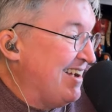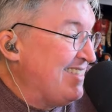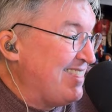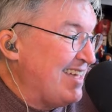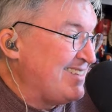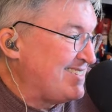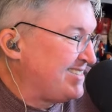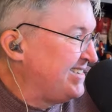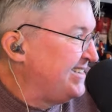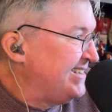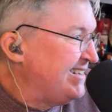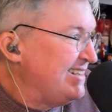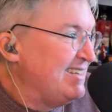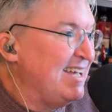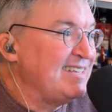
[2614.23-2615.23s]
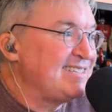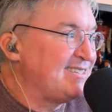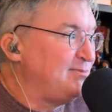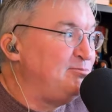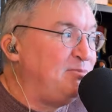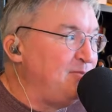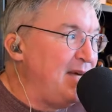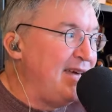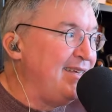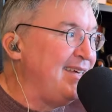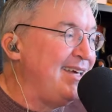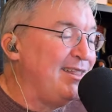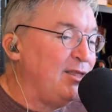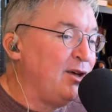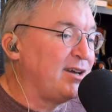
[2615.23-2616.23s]
right that's that's they
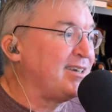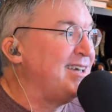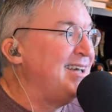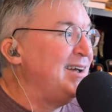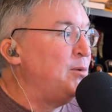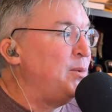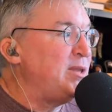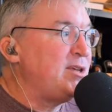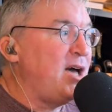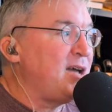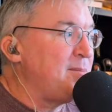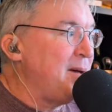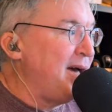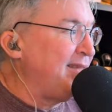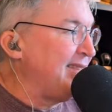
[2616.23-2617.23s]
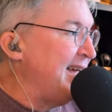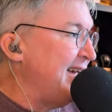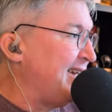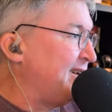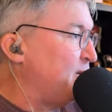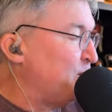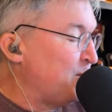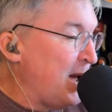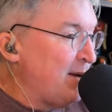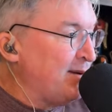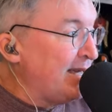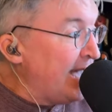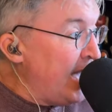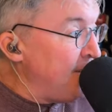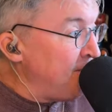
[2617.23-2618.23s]
look we talk about like
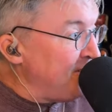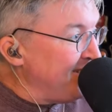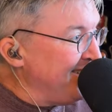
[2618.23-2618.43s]
rounding up